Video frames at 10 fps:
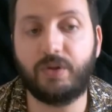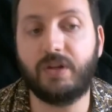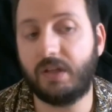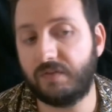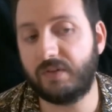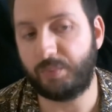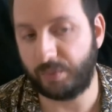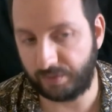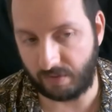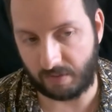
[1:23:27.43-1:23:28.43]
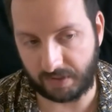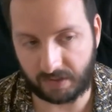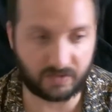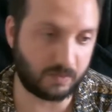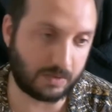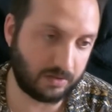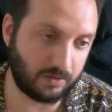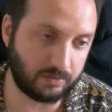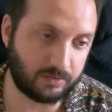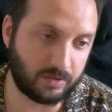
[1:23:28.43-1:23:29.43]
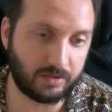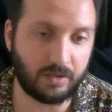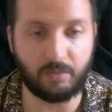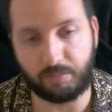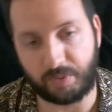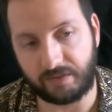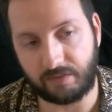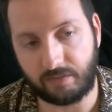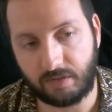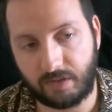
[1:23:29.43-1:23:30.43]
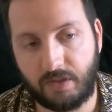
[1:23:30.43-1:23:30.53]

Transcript: or even programming a smart contract in Python.